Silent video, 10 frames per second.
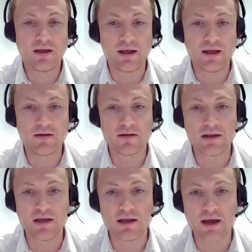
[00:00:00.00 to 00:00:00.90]
in
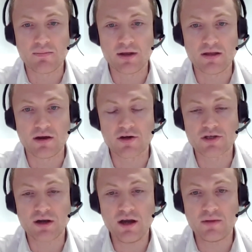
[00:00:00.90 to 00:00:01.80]
the Irish
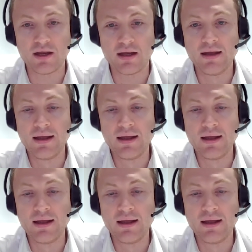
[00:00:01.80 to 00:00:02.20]
economy.